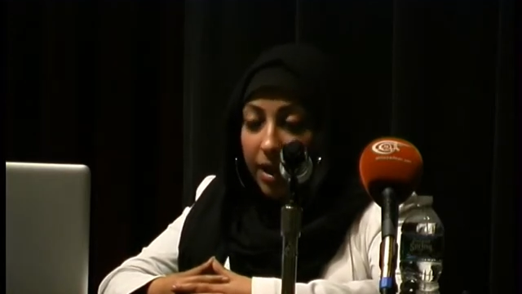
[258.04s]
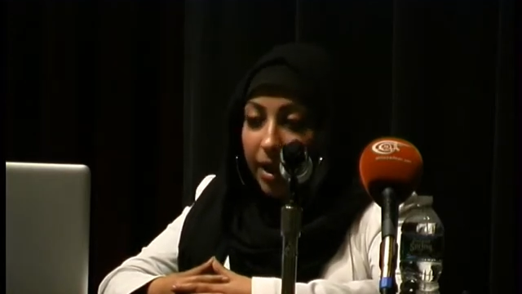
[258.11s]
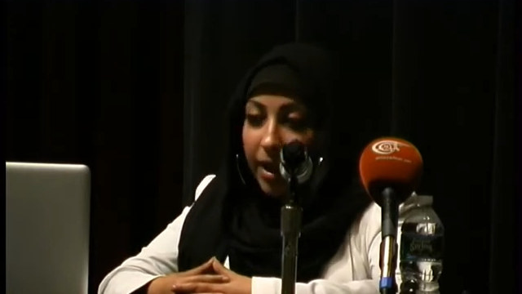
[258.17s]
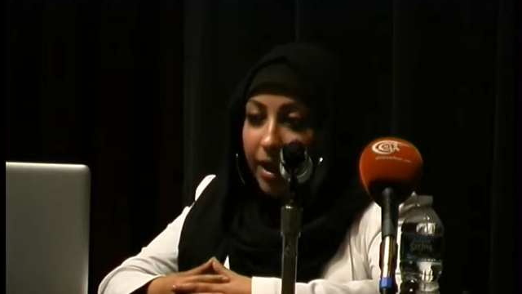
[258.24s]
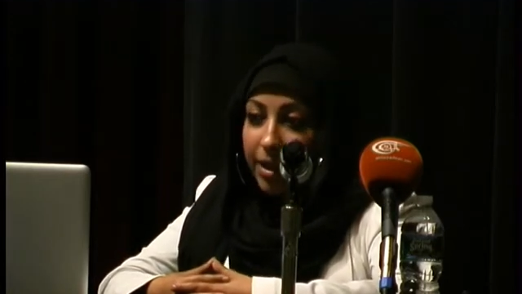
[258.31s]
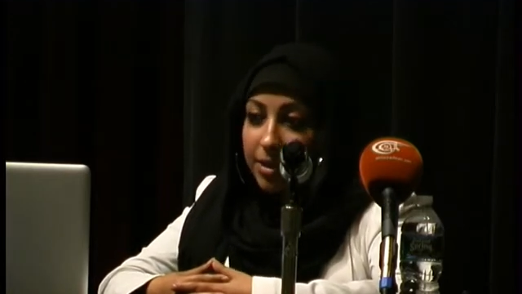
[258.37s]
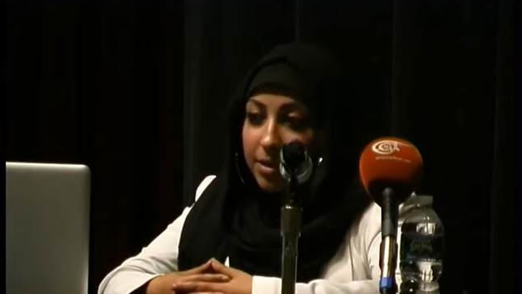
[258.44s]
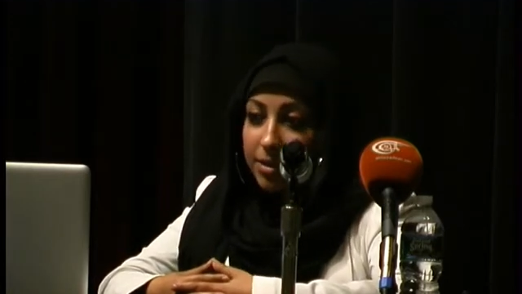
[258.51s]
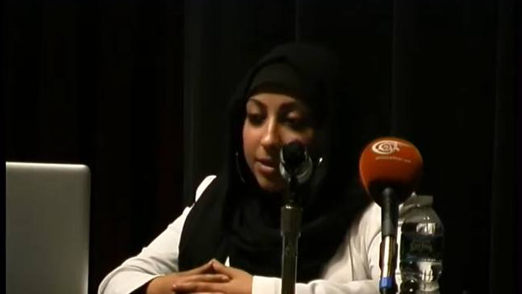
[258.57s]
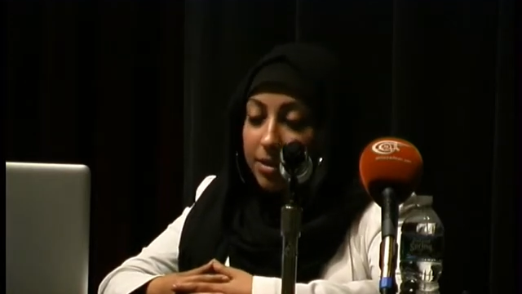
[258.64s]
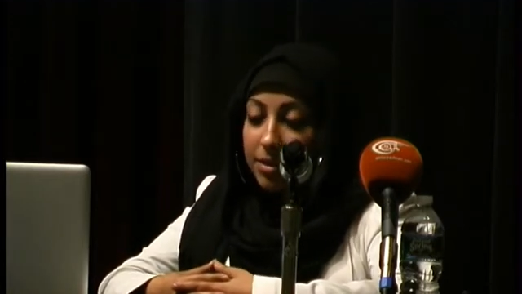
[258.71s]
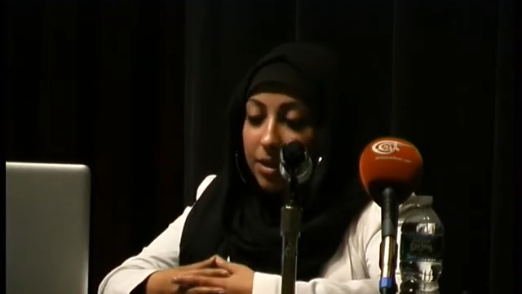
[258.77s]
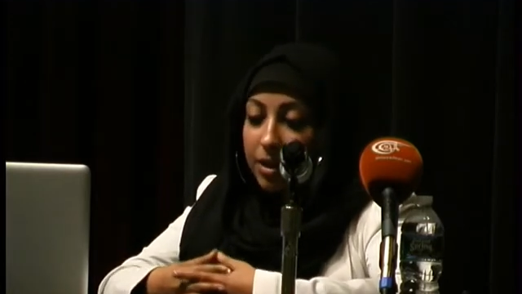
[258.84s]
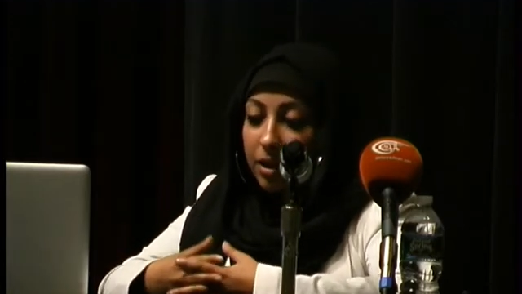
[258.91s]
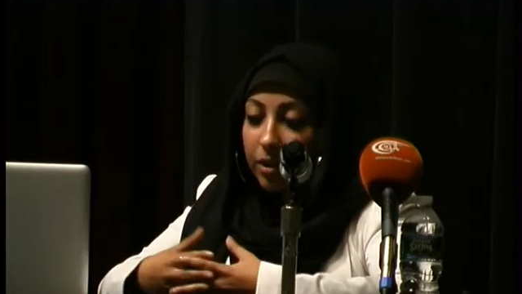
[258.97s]
And
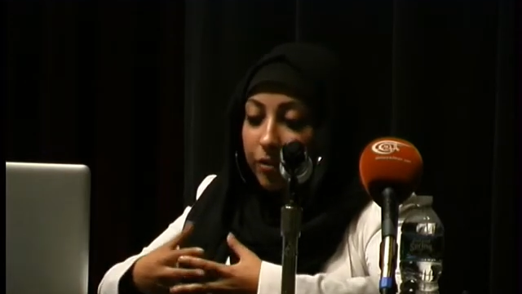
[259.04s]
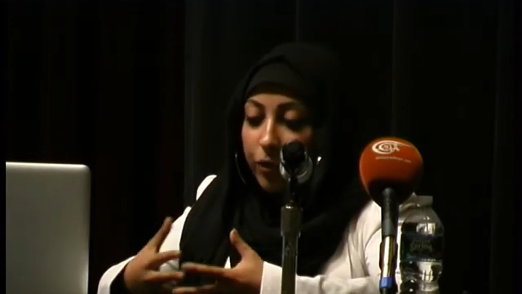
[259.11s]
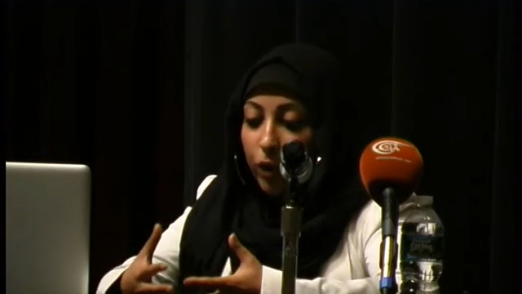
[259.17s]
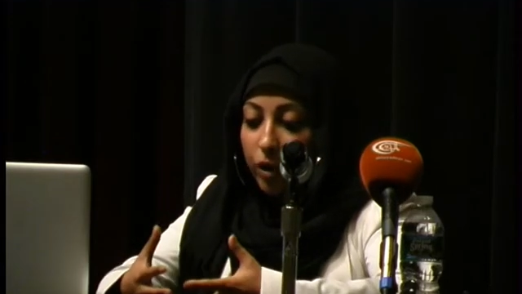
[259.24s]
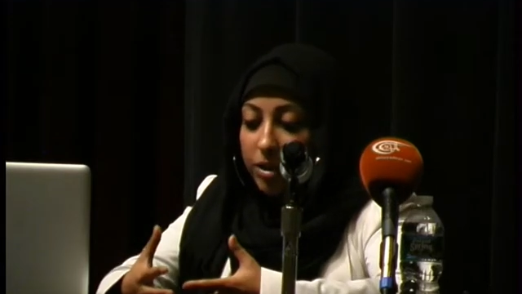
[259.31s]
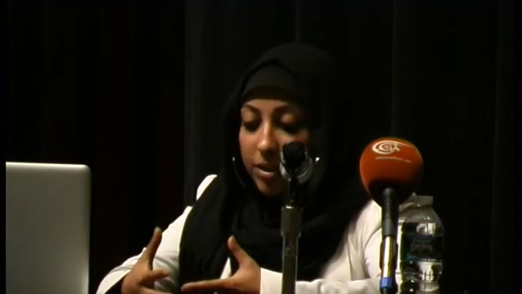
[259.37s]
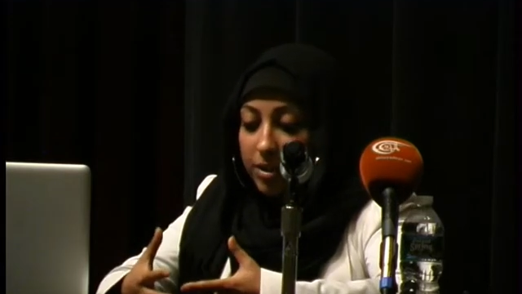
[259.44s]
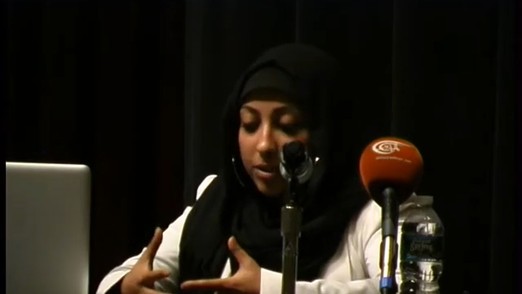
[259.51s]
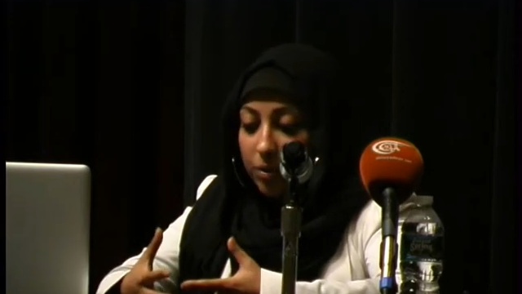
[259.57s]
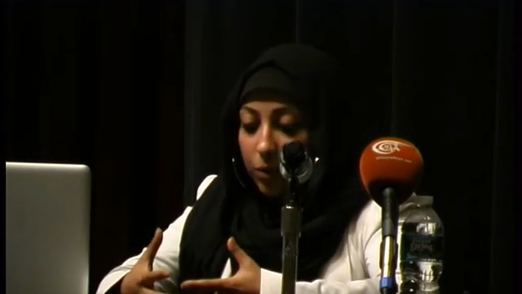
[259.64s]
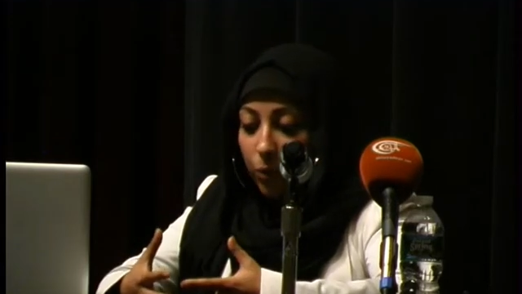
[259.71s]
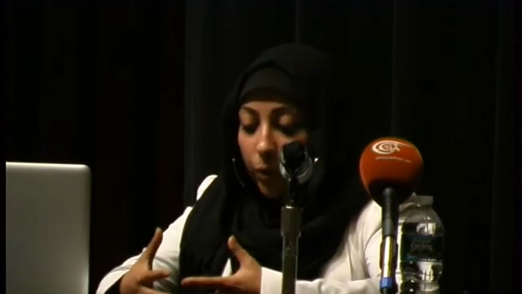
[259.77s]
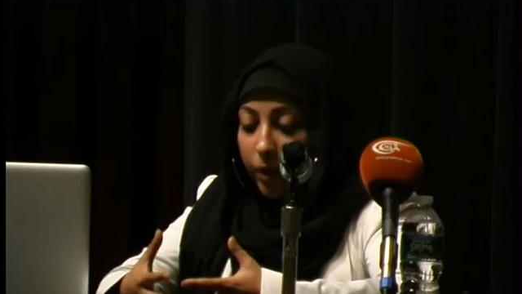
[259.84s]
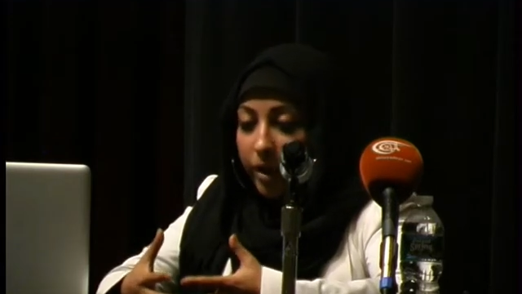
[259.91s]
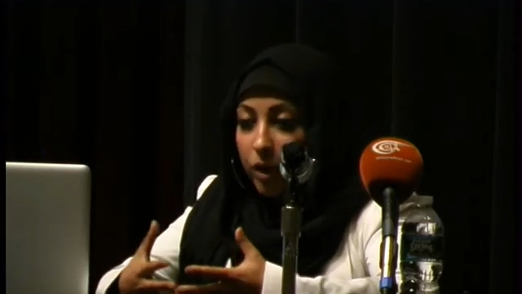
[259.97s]
of course,
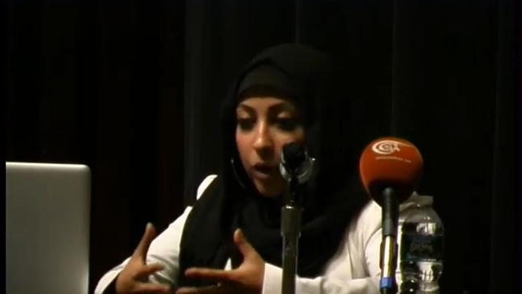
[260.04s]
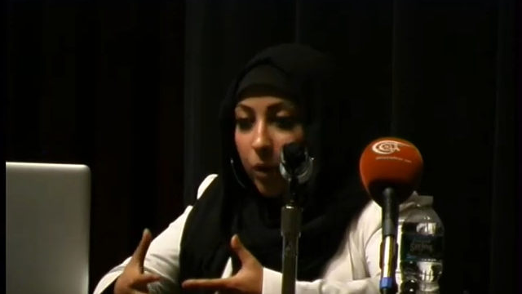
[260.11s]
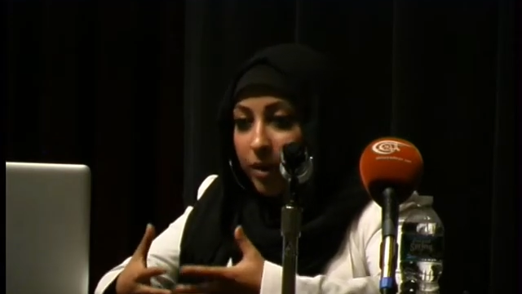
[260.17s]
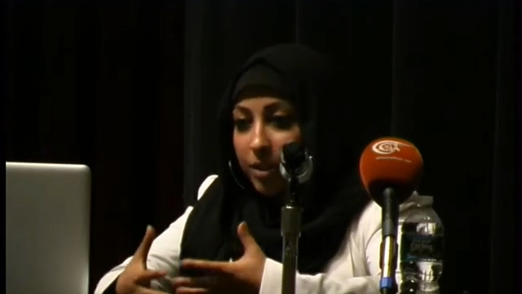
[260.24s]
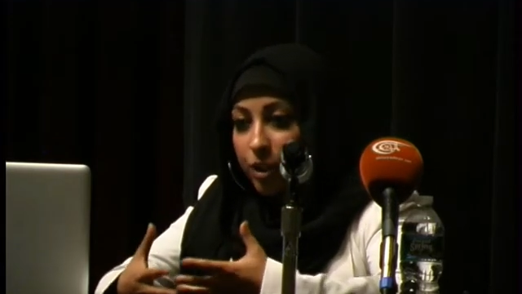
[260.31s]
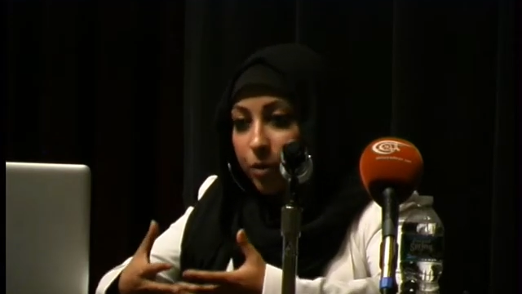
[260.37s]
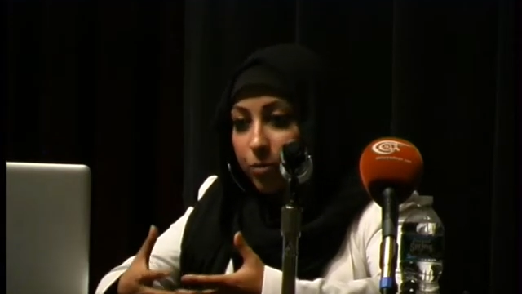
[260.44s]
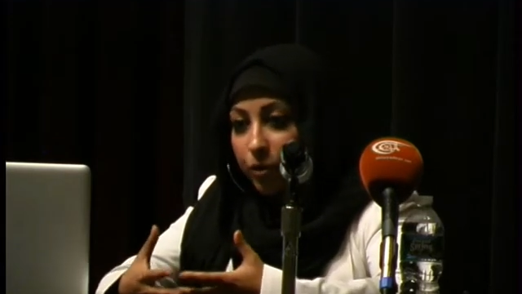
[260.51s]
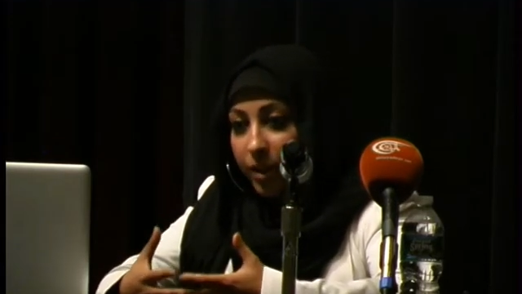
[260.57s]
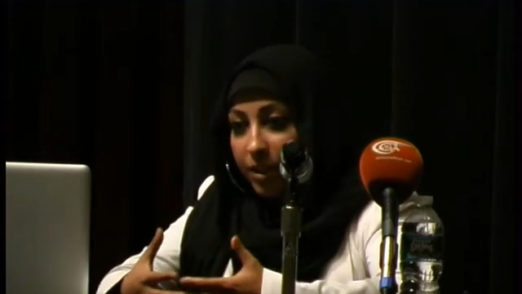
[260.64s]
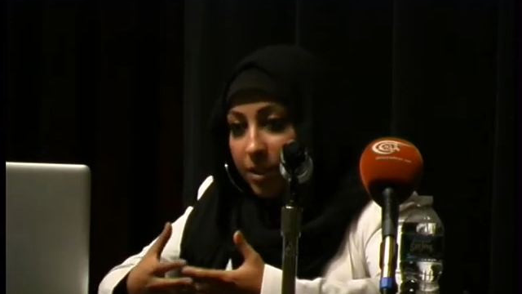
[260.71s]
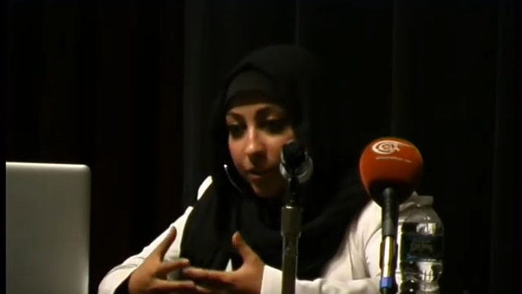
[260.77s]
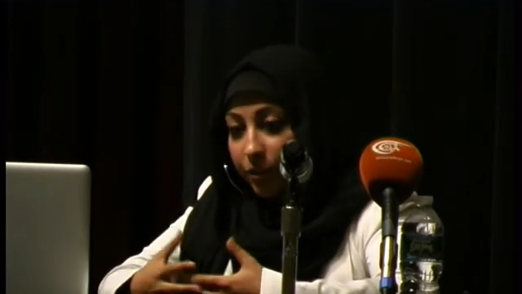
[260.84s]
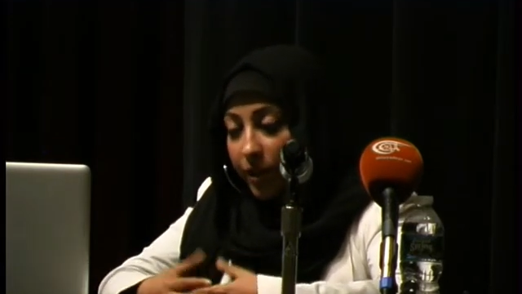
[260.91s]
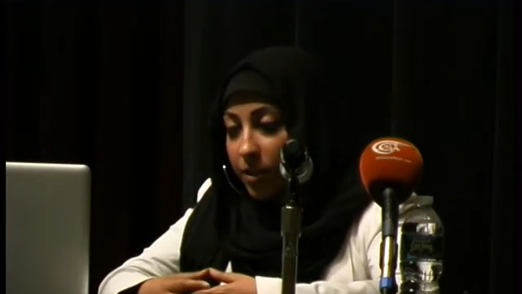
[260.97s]
we know as human rights
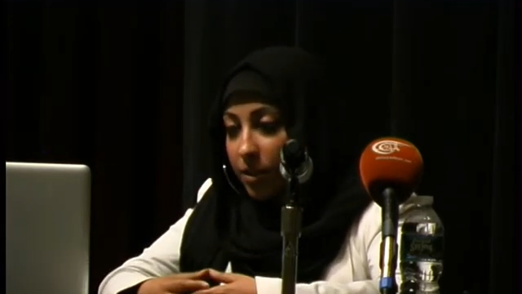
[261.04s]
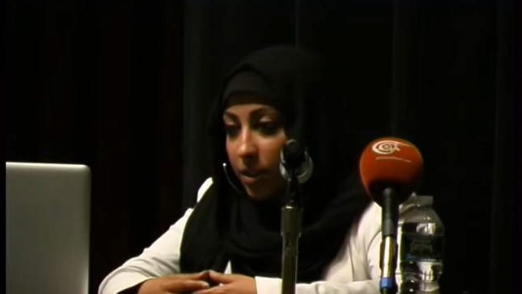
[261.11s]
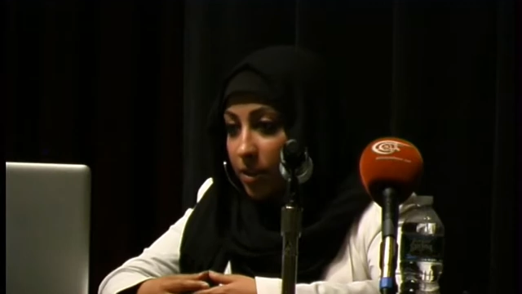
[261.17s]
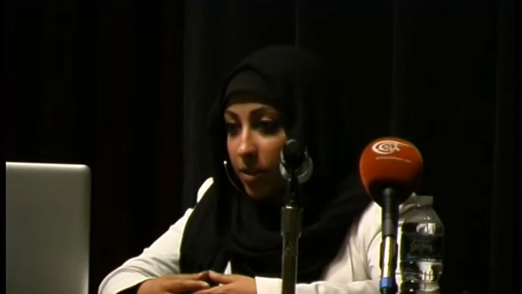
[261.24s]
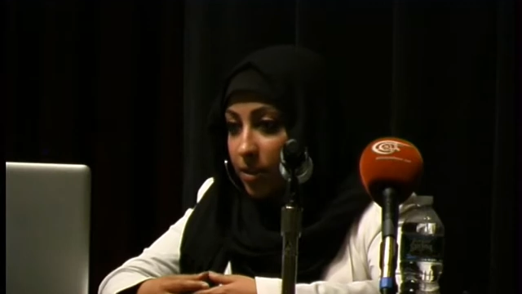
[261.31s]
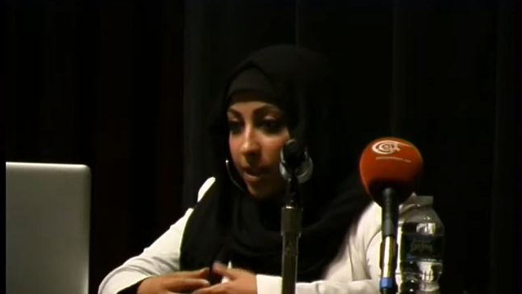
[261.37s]
defenders,